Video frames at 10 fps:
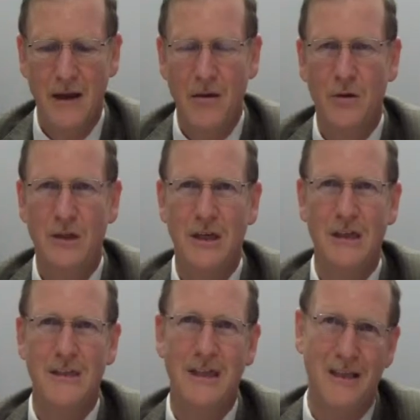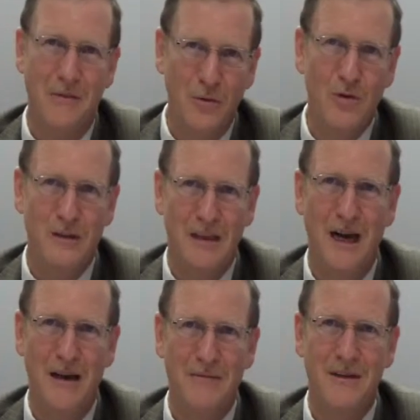which is the Tammuz
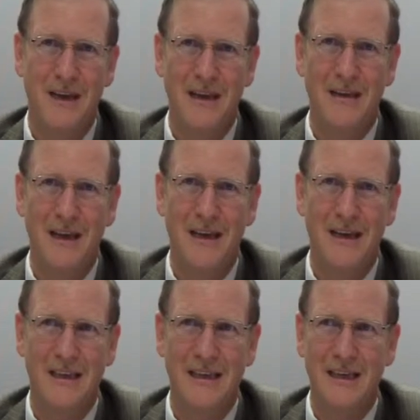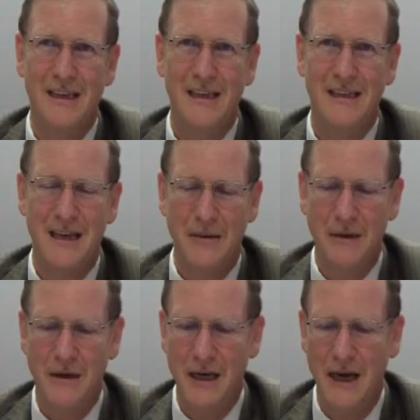time, the, the, the
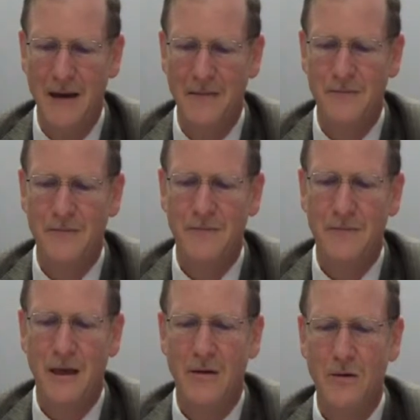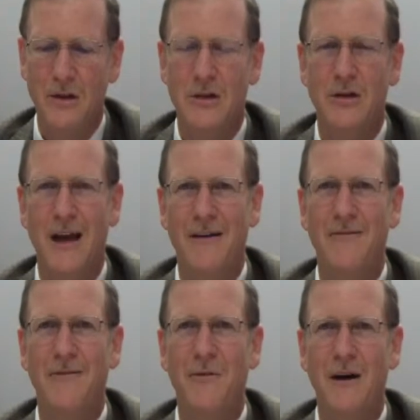summer time, which you
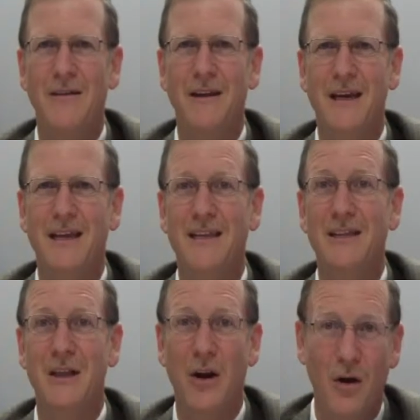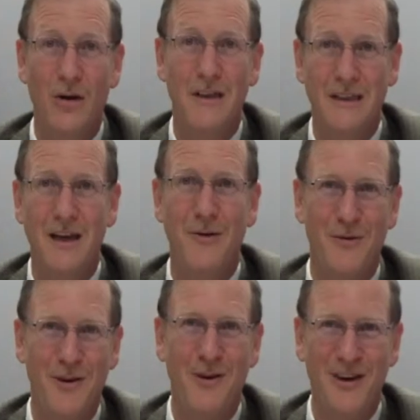have one day that is the longest day
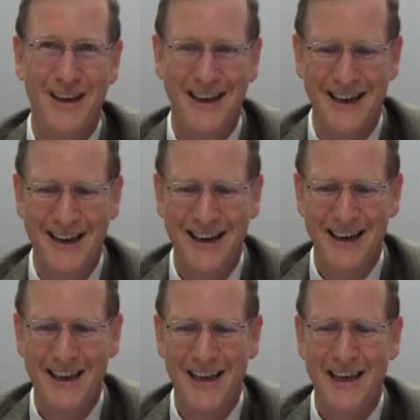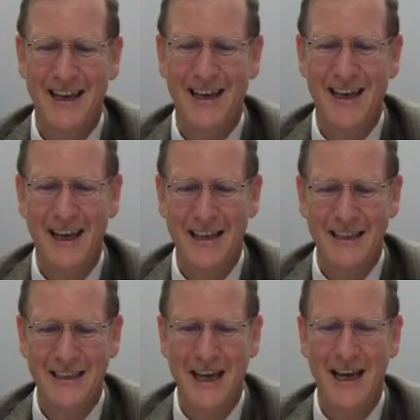of the whole year, and he
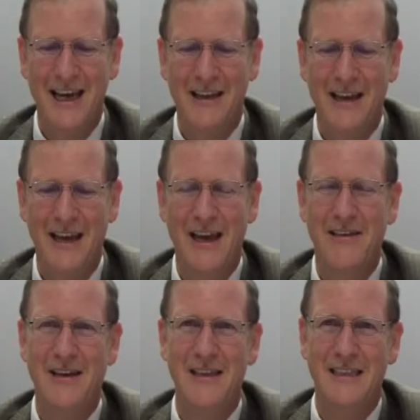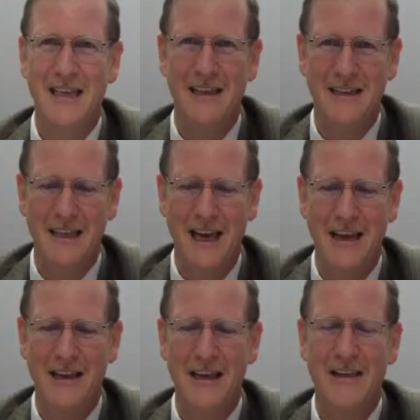said, and Itzan
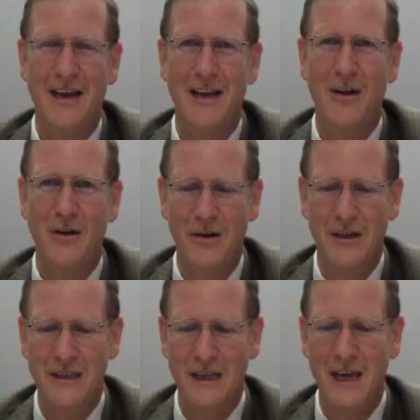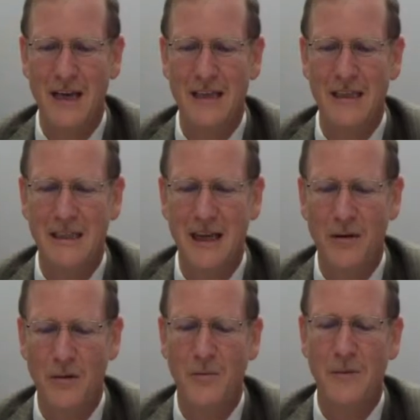said in that longest day,
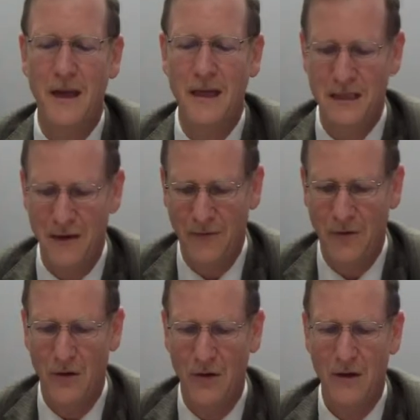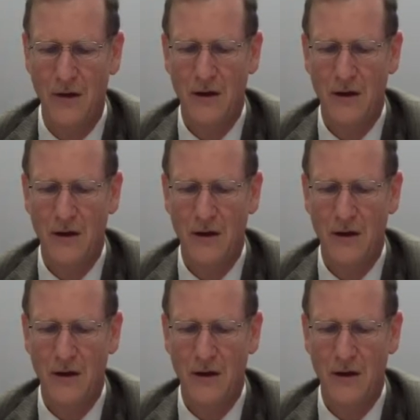Zehu Pnei Tzafon,